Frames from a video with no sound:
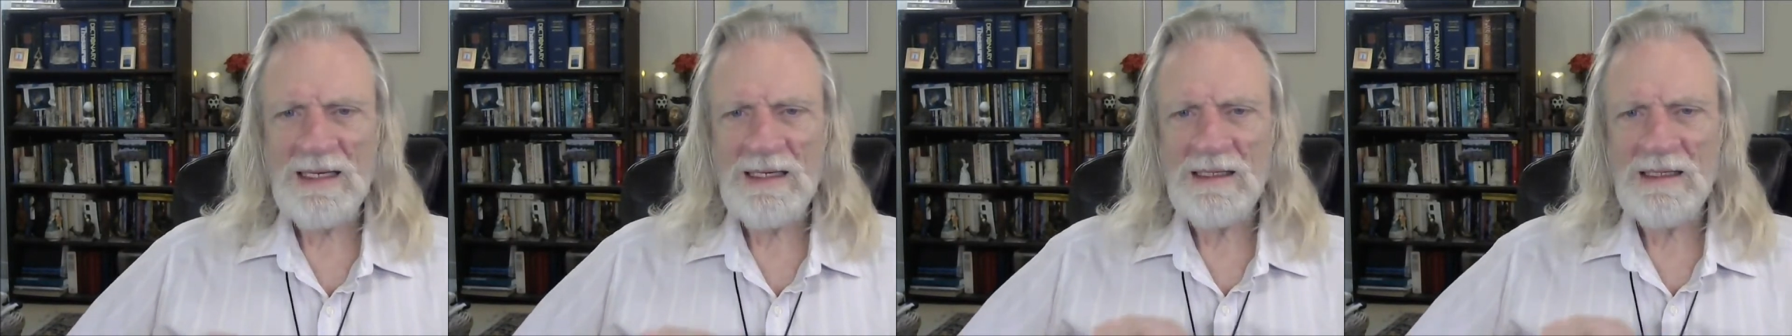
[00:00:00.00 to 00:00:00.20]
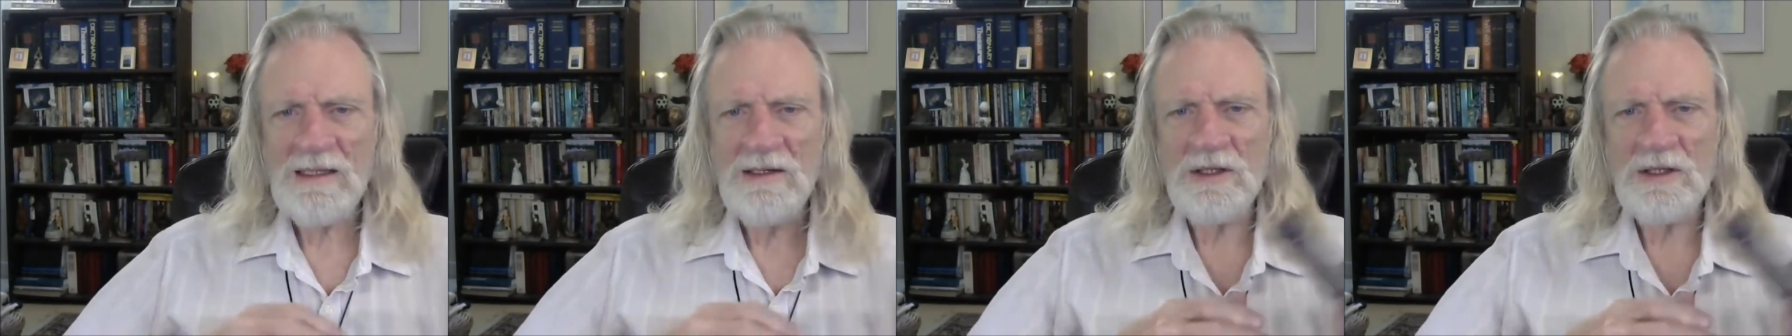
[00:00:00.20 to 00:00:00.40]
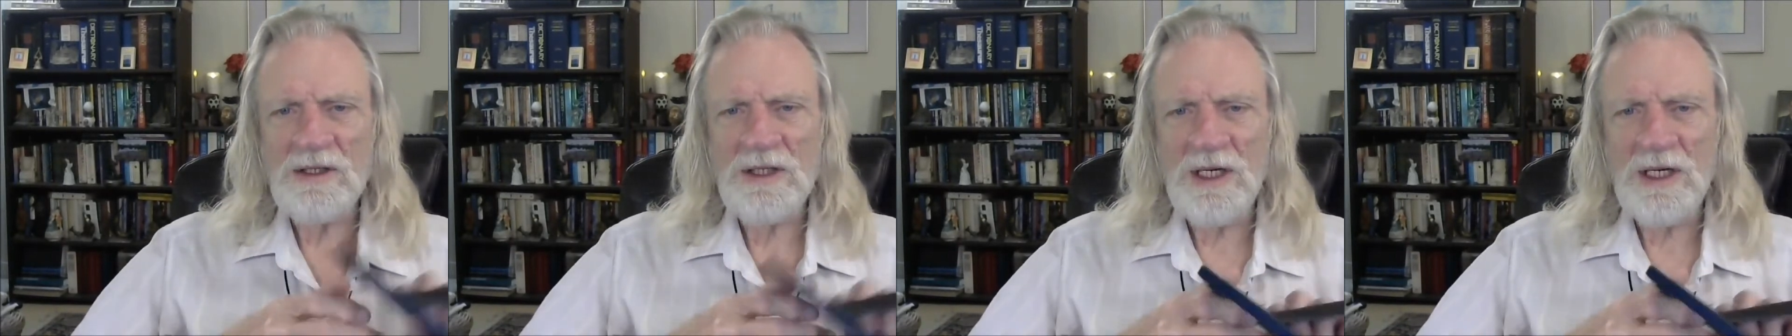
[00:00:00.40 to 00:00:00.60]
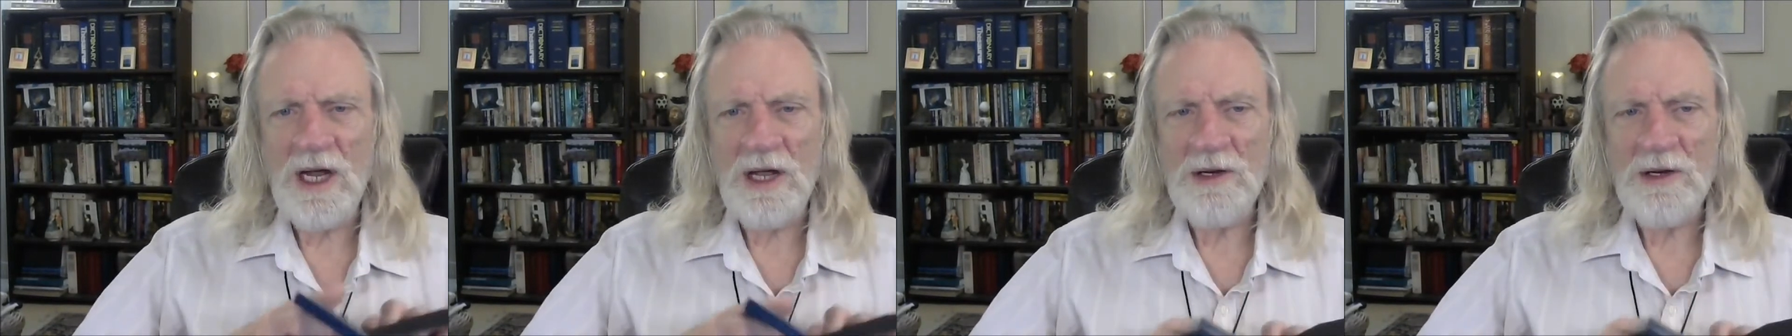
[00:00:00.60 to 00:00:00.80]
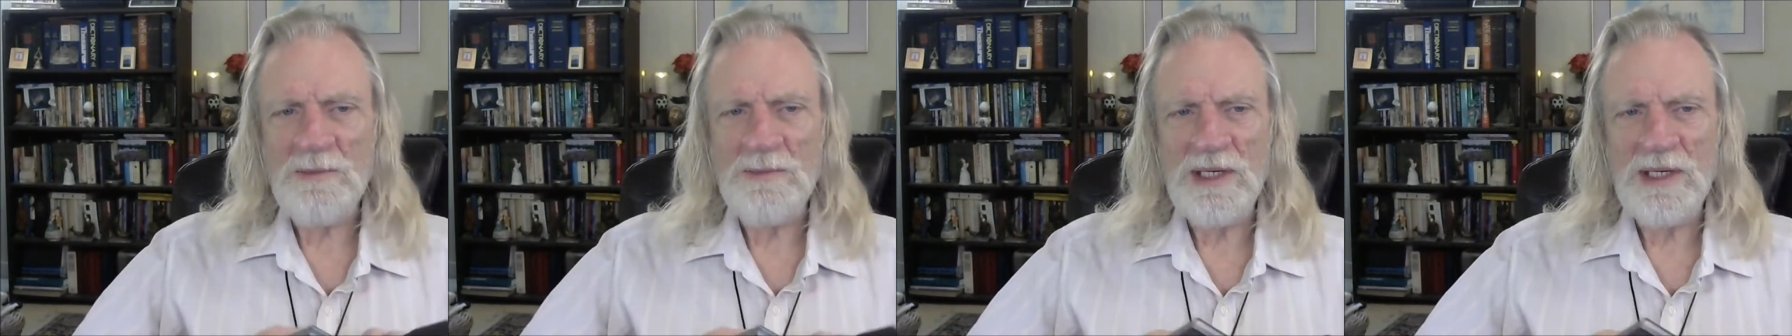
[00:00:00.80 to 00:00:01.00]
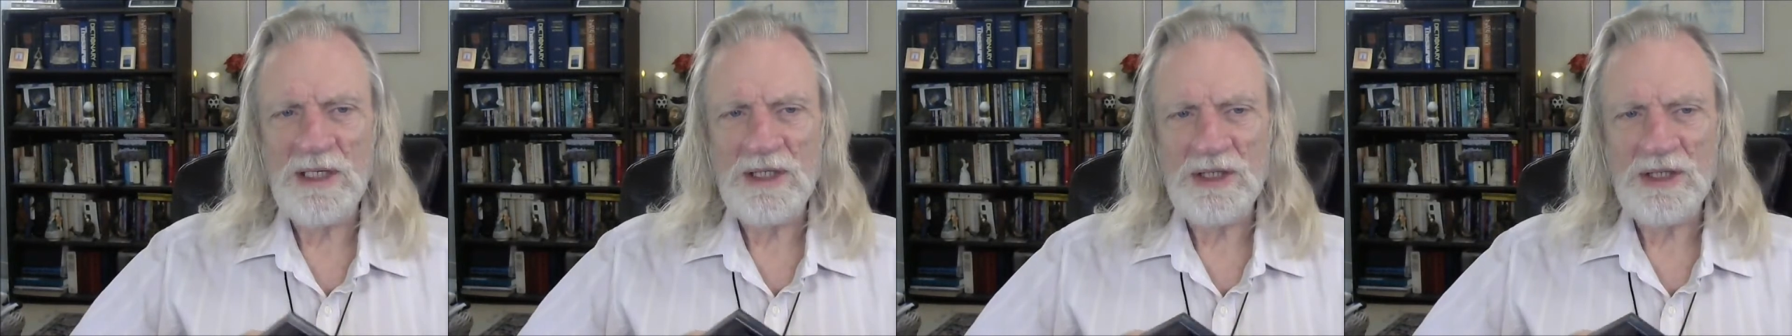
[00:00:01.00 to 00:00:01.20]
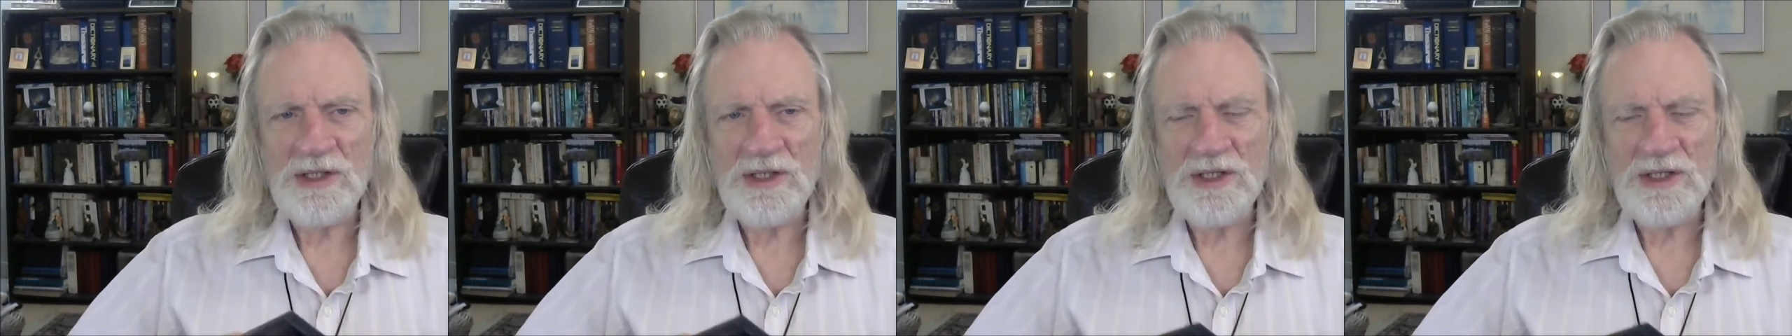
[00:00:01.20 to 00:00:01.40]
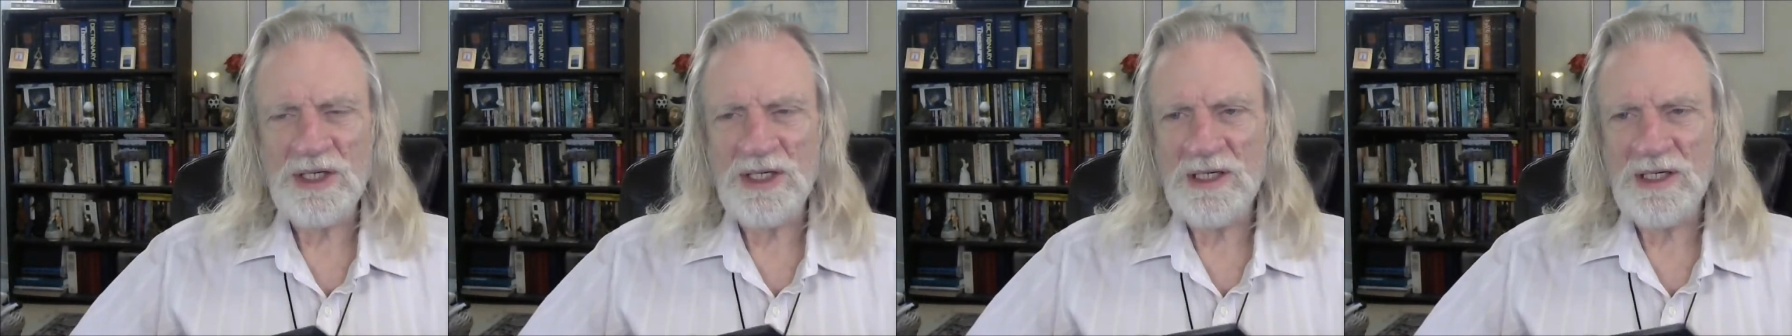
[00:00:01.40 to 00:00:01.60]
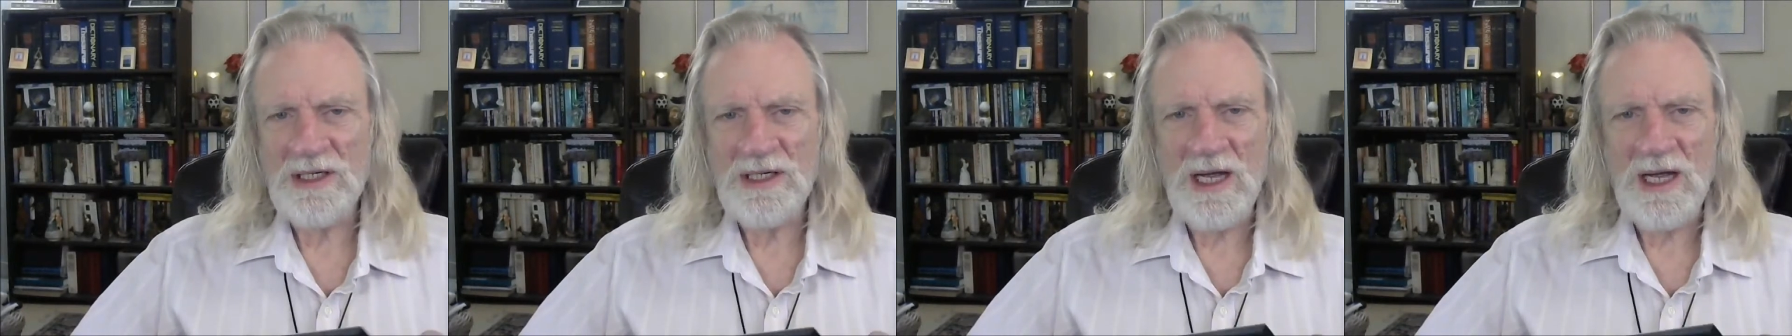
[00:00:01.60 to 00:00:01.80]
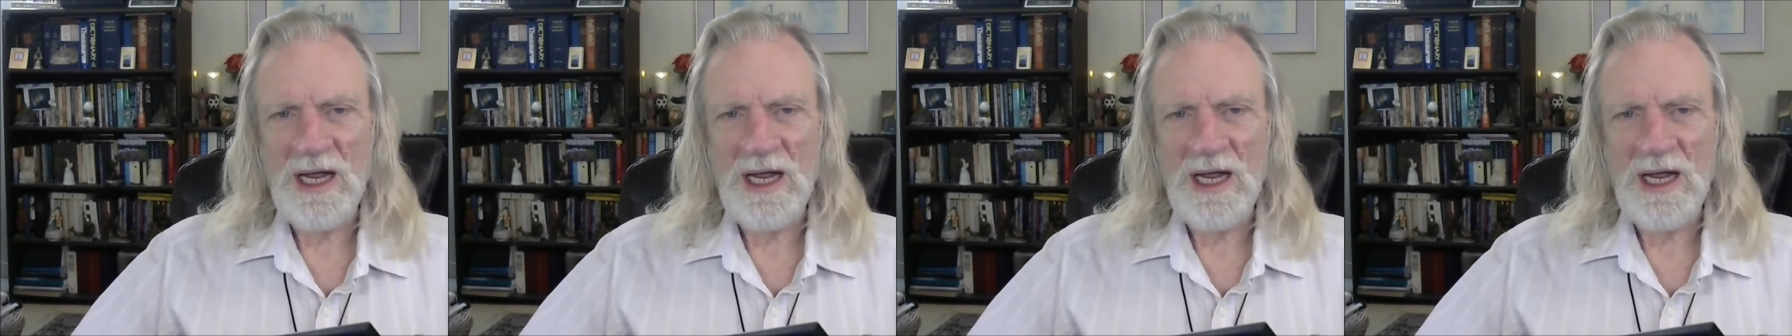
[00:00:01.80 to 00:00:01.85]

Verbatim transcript: and looked at other pictures that